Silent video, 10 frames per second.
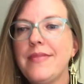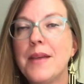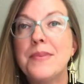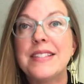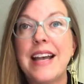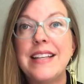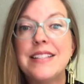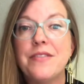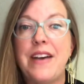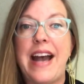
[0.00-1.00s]
besides the
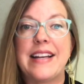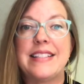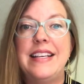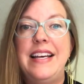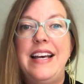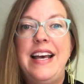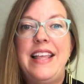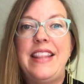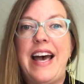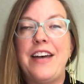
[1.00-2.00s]
fact
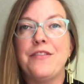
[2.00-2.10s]
that